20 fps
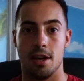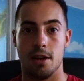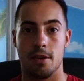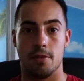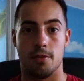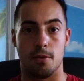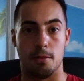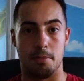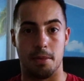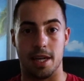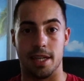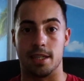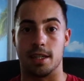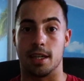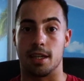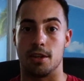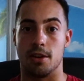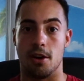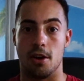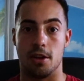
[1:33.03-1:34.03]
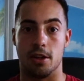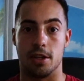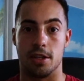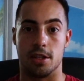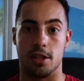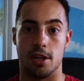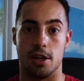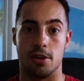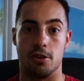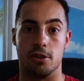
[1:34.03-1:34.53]
for basic knowledge
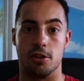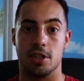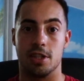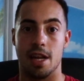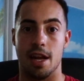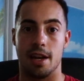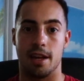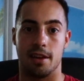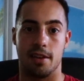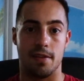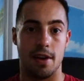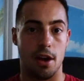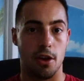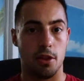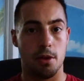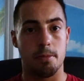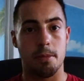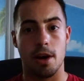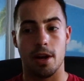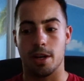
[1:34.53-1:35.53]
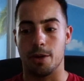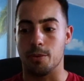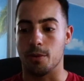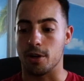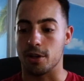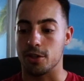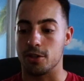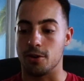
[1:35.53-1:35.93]
and understanding of how the body works,